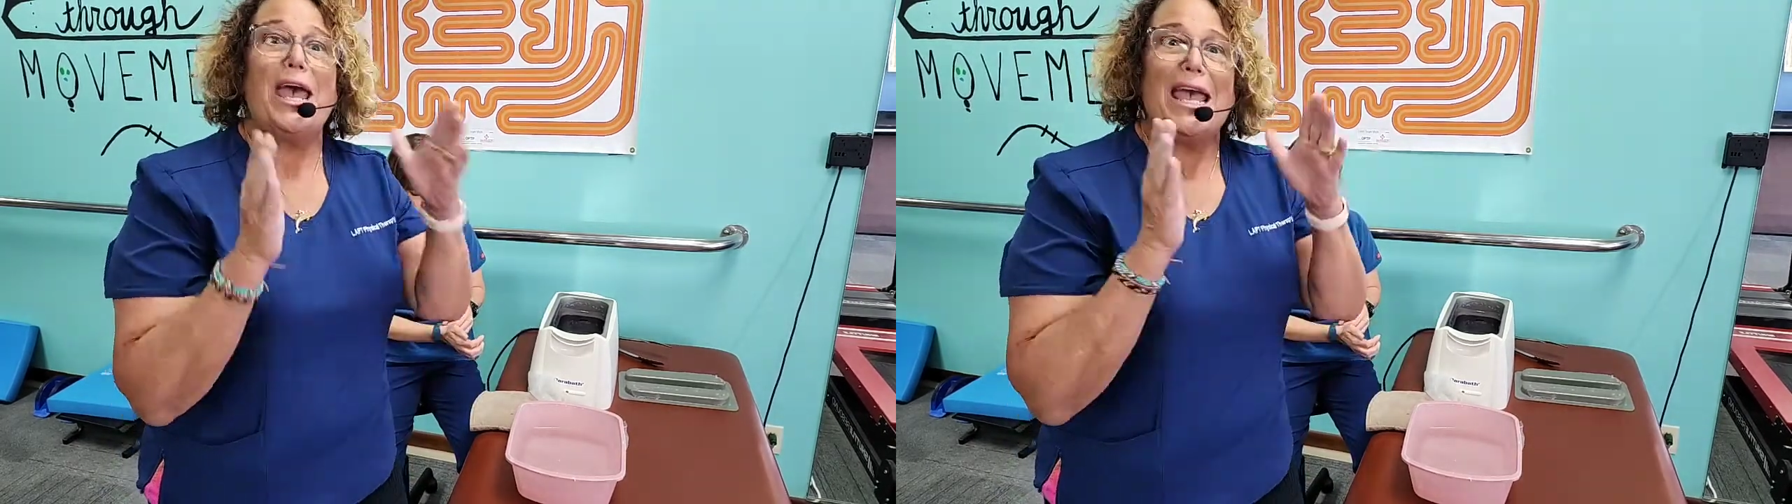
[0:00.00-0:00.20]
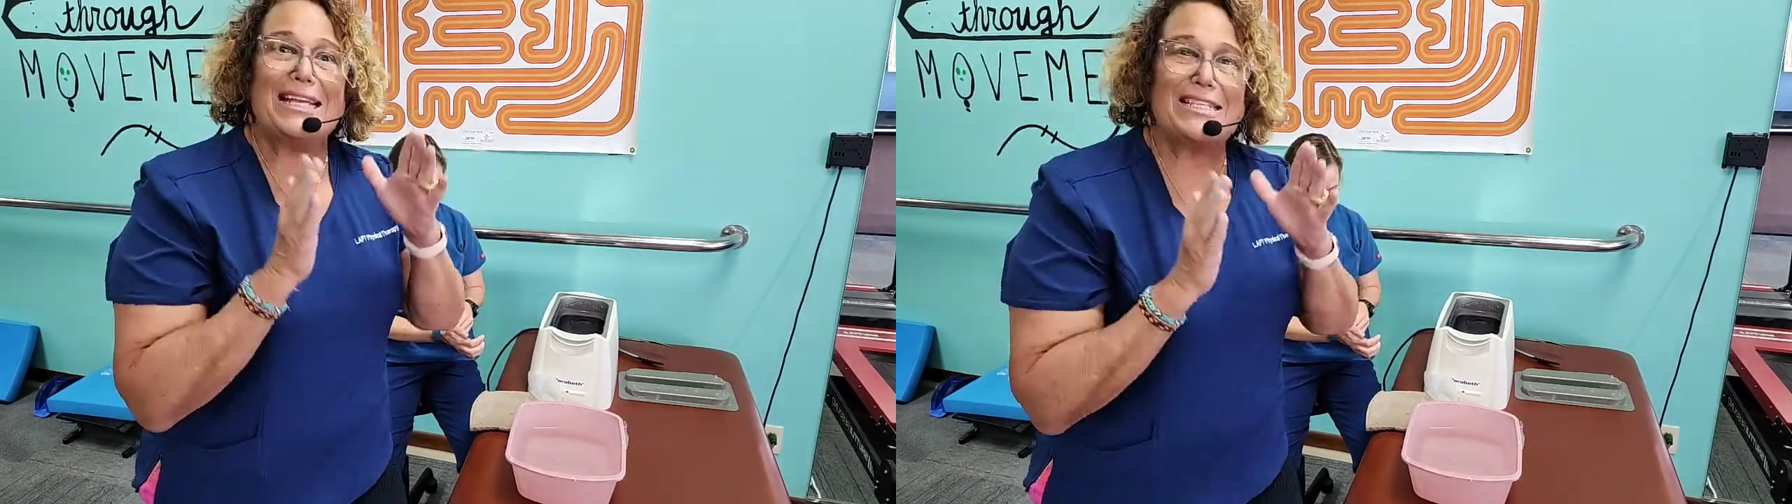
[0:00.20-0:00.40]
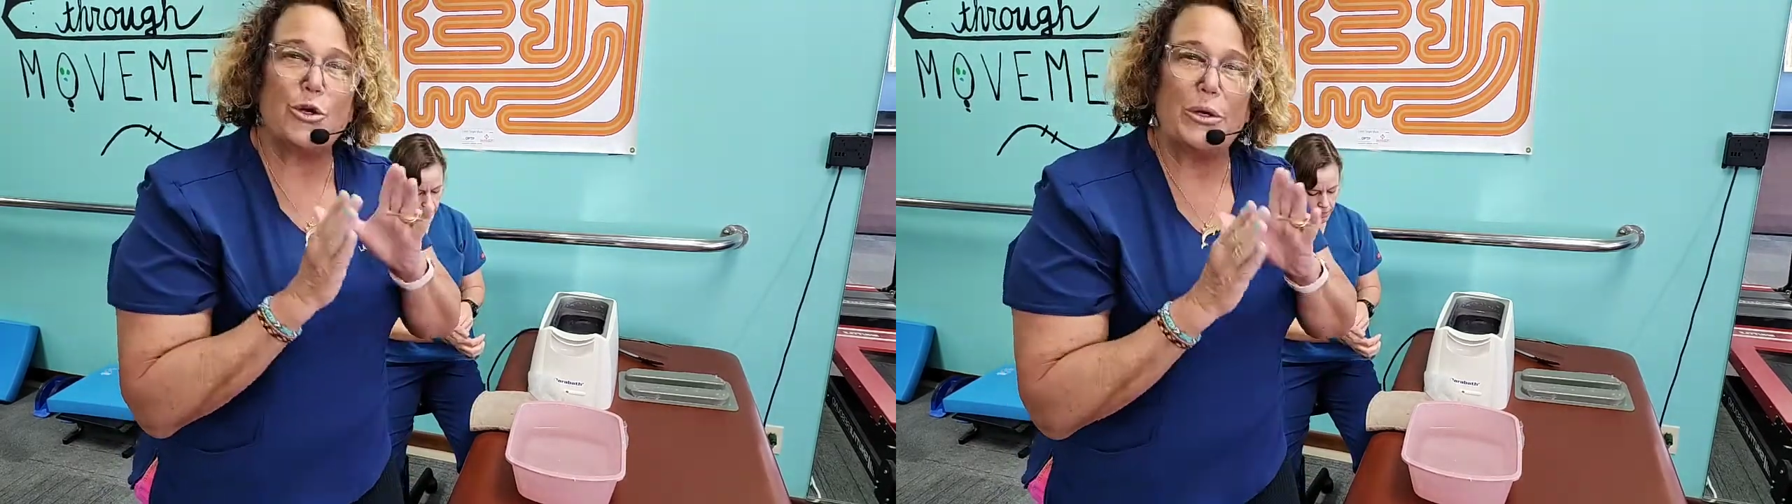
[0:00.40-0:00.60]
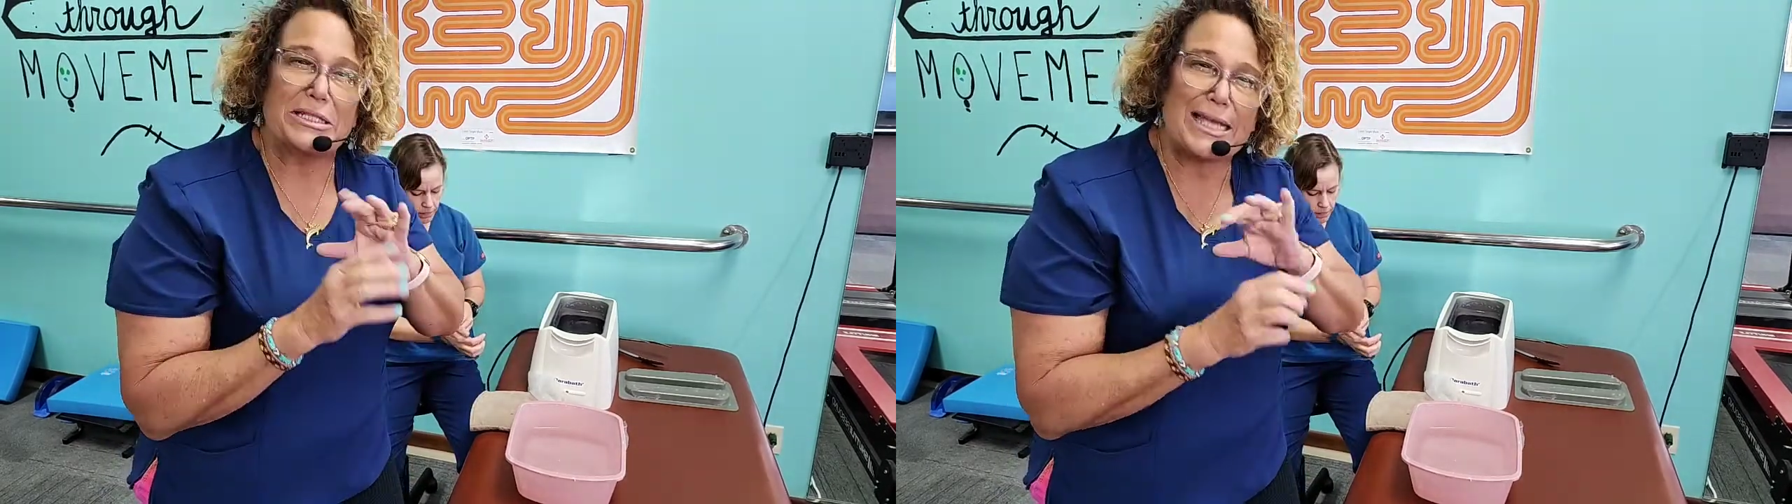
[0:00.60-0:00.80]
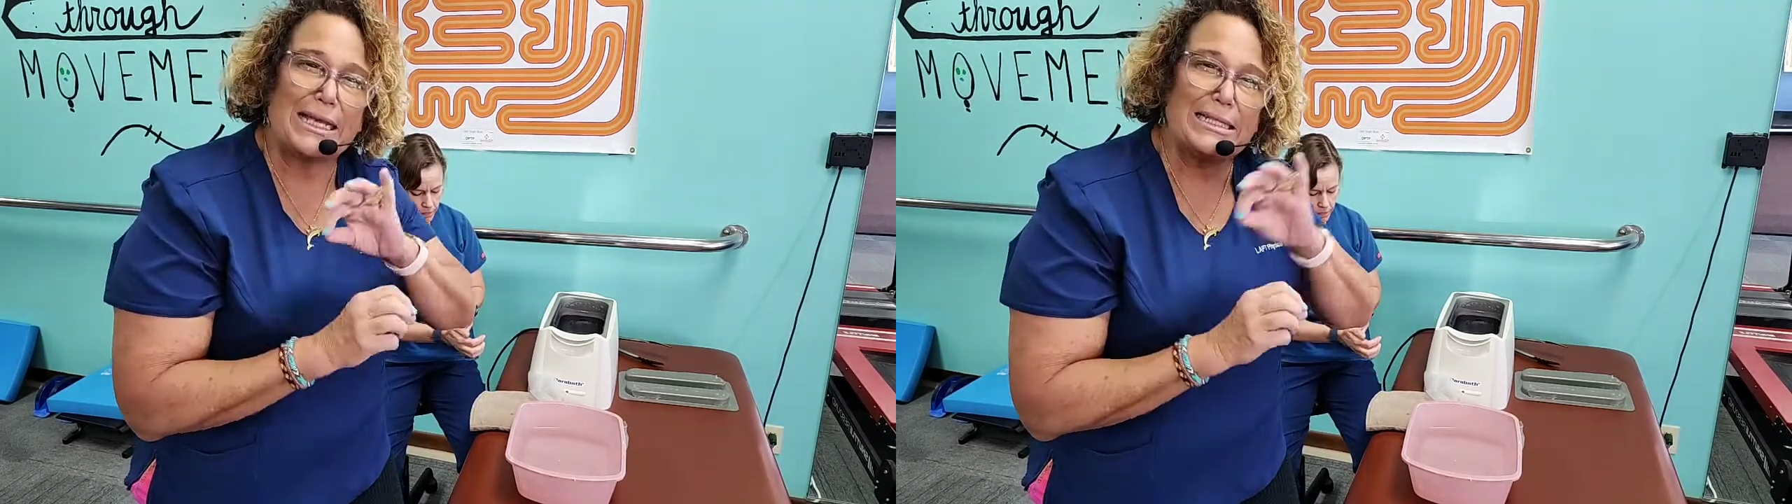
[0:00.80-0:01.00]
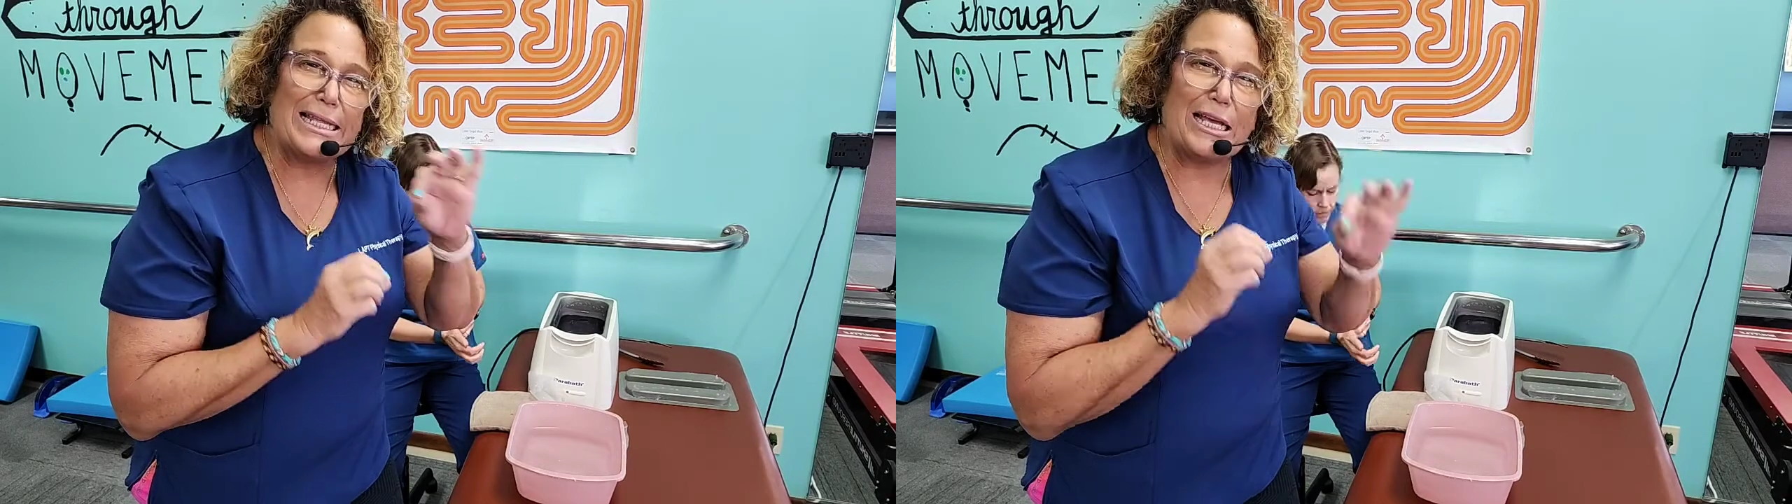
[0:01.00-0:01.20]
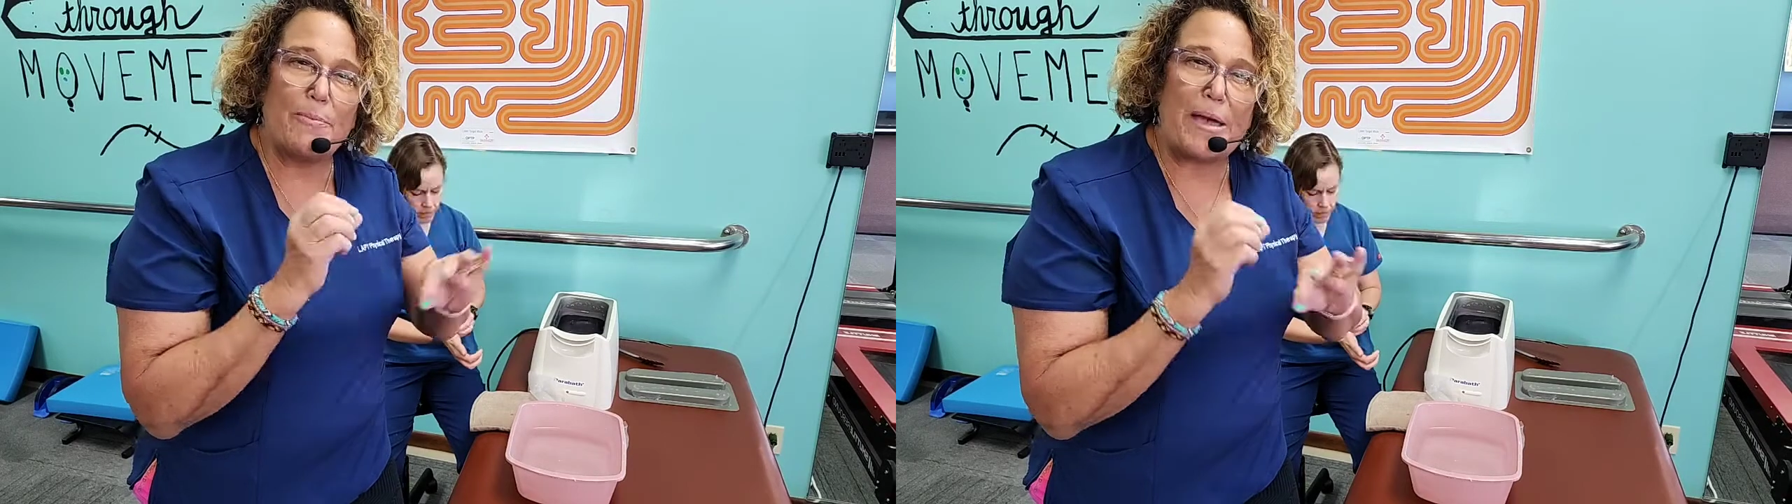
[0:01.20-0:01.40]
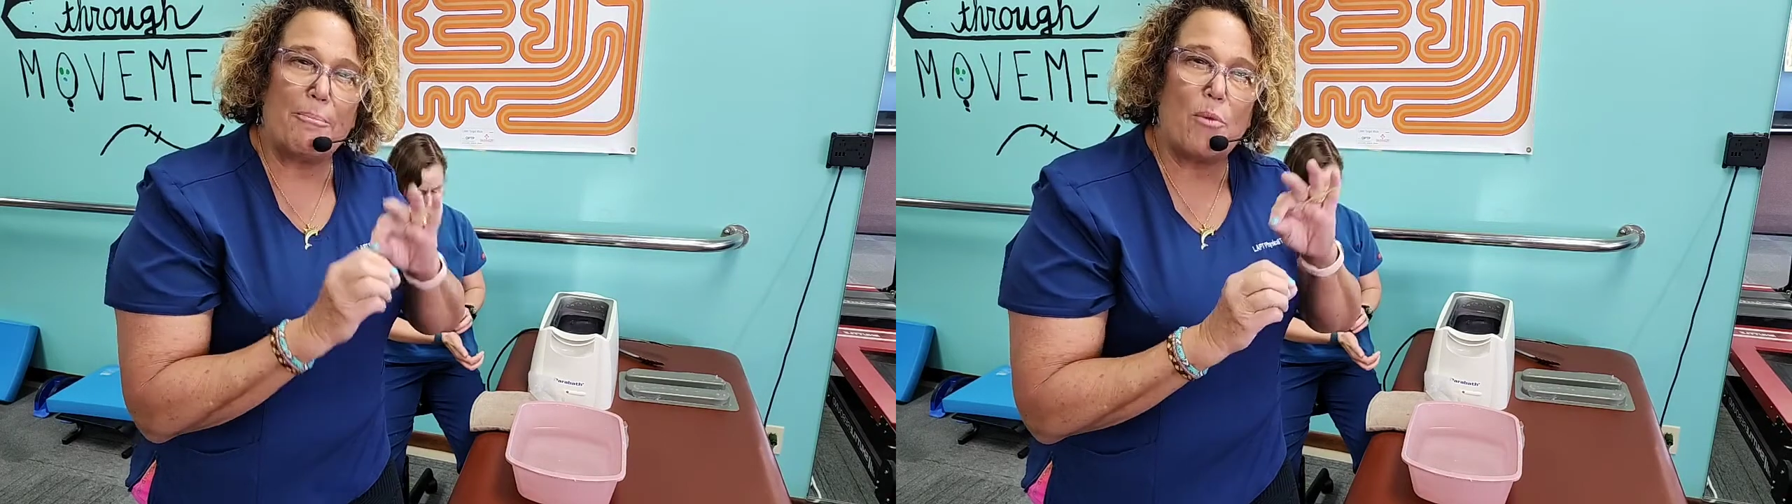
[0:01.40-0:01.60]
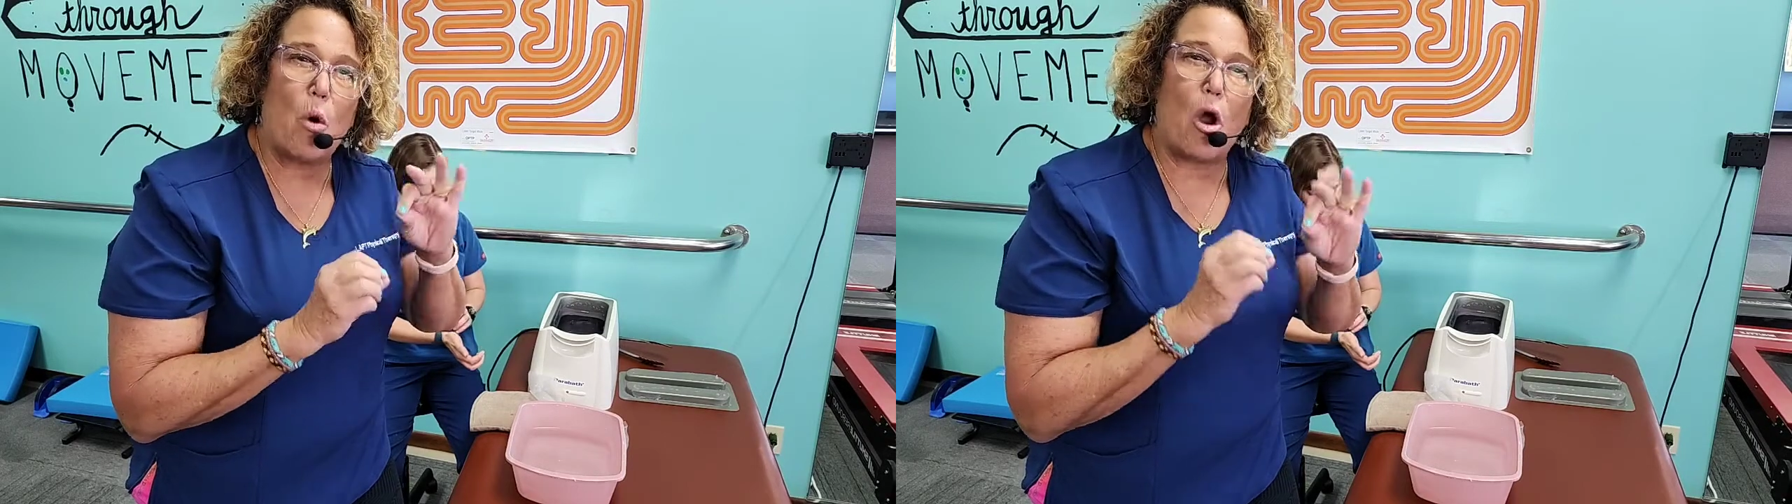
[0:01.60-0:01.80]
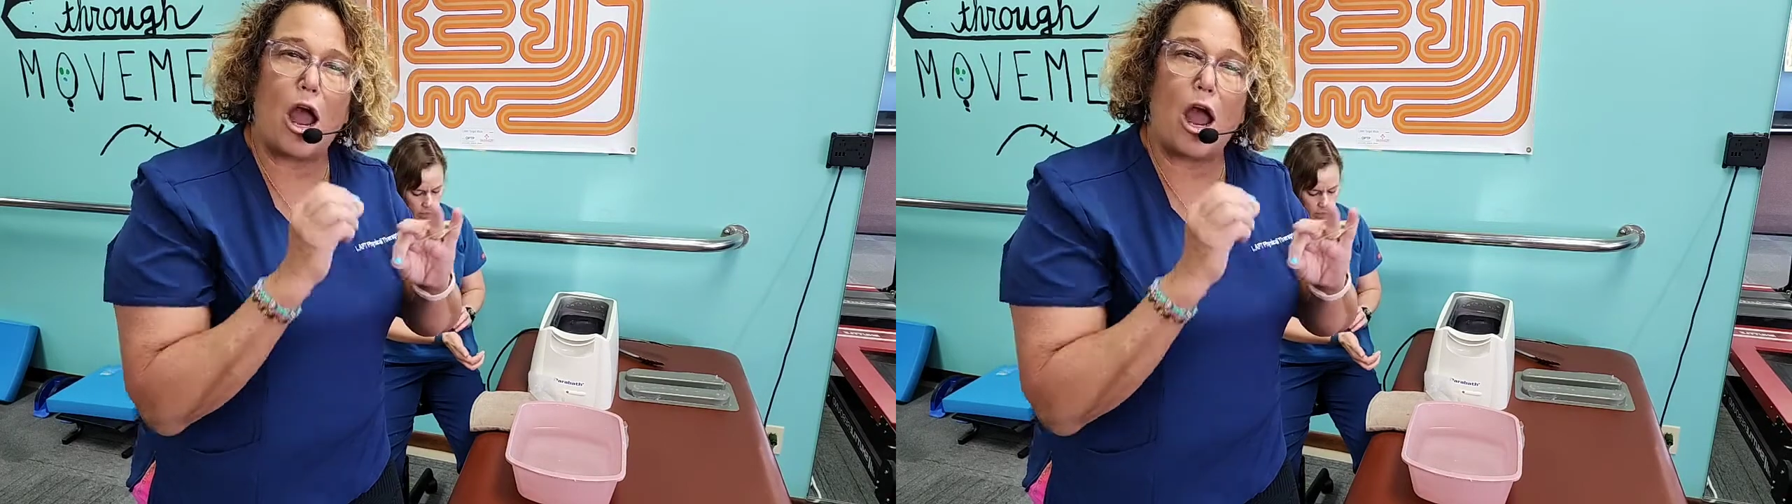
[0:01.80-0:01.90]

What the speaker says: is take a little bit more